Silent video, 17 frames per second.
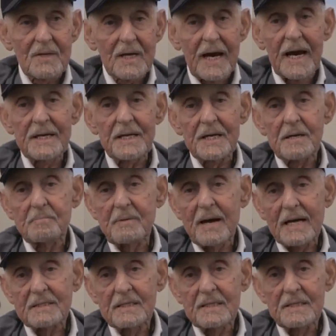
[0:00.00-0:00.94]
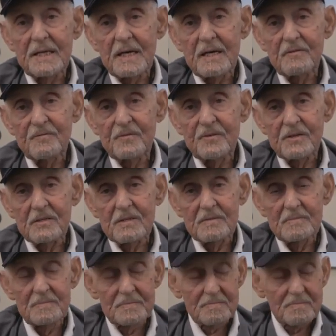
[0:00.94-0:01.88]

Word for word: I had to get back to the airfield.